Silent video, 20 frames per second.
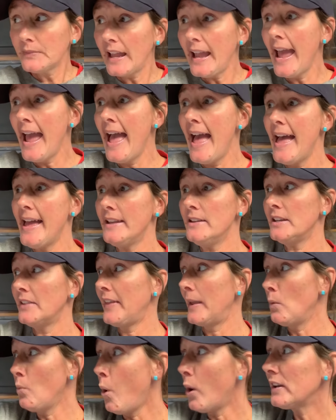and
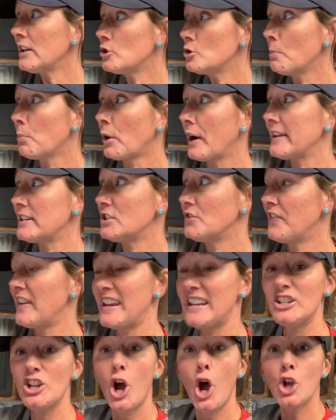they wanted to
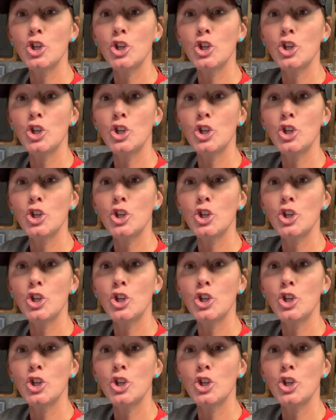breastfeed